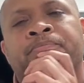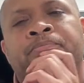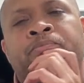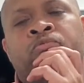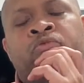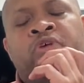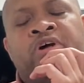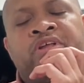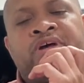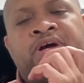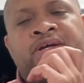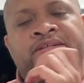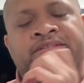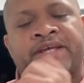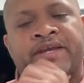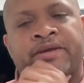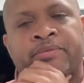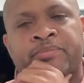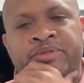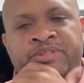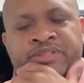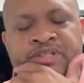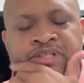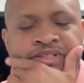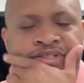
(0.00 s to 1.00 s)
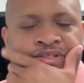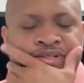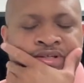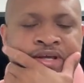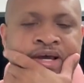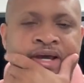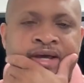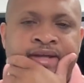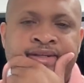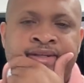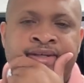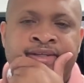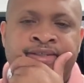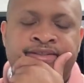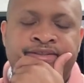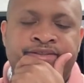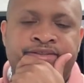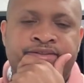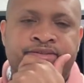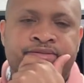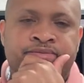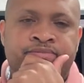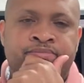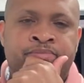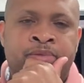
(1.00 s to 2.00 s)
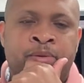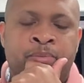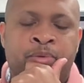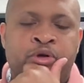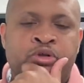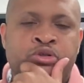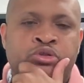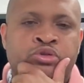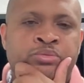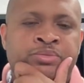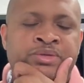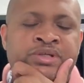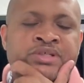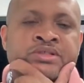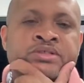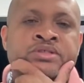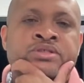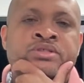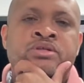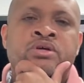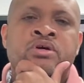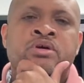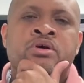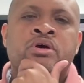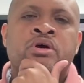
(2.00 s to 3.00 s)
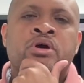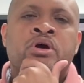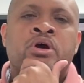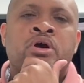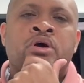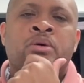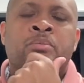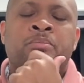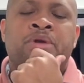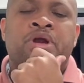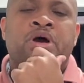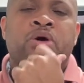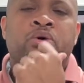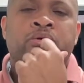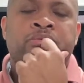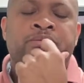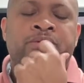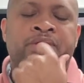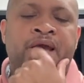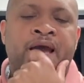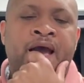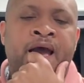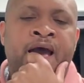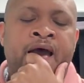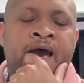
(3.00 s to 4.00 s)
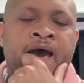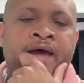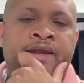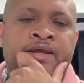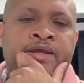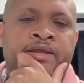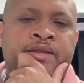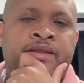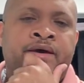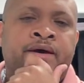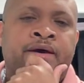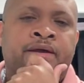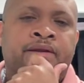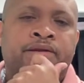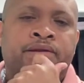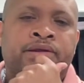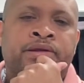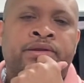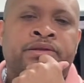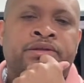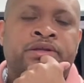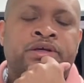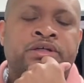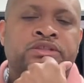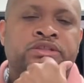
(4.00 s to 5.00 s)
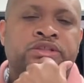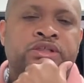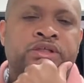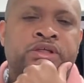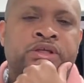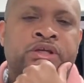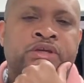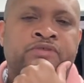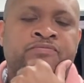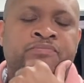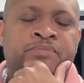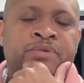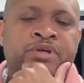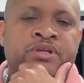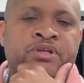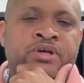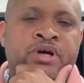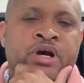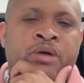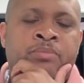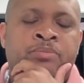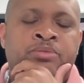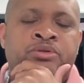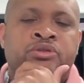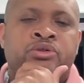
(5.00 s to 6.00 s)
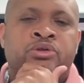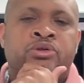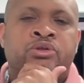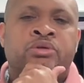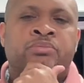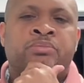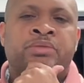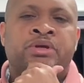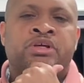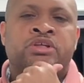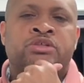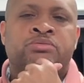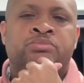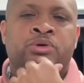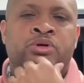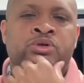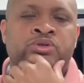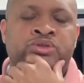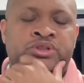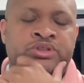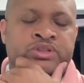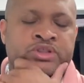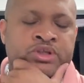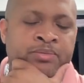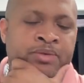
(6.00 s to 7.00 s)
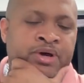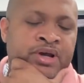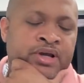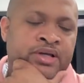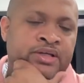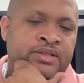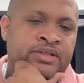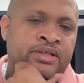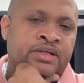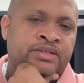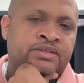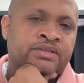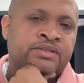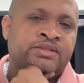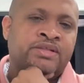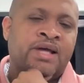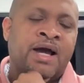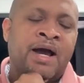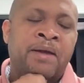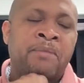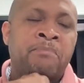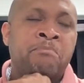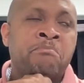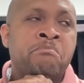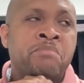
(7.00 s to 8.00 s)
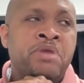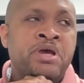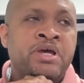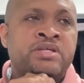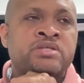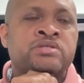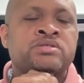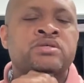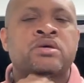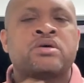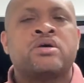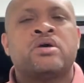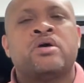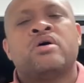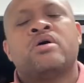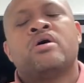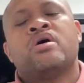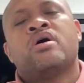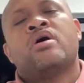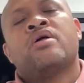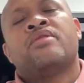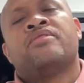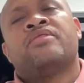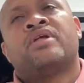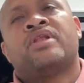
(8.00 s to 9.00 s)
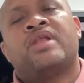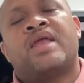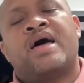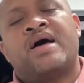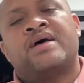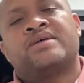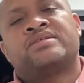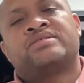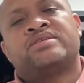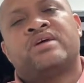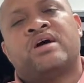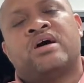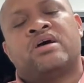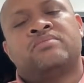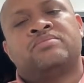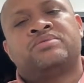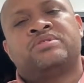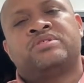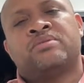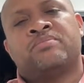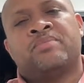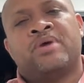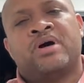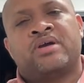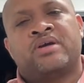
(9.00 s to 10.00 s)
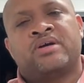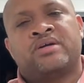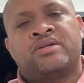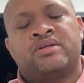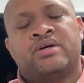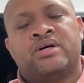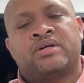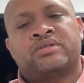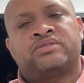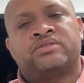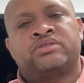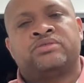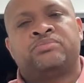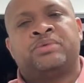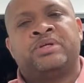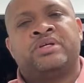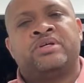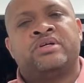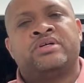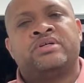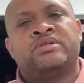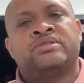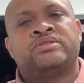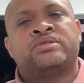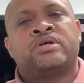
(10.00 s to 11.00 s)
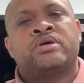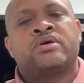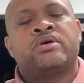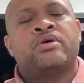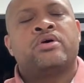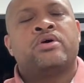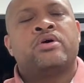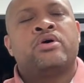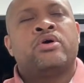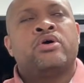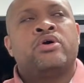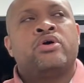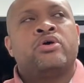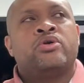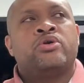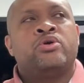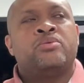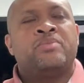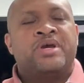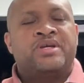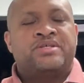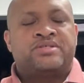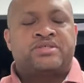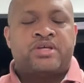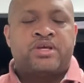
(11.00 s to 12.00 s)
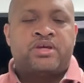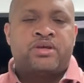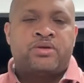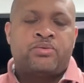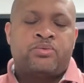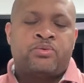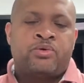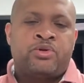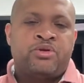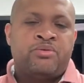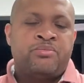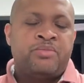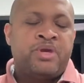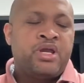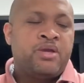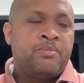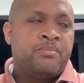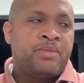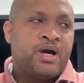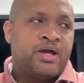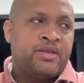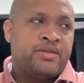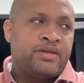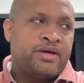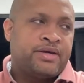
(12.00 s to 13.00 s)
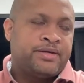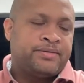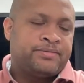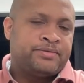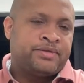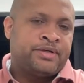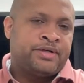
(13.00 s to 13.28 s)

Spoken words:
Whether I take a position or not, that's my personal business. But I will be adding that. It doesn't give me the opportunity to be exposed to semiconductors. I miss the last time semiconductors because you may say, what do you mean by that?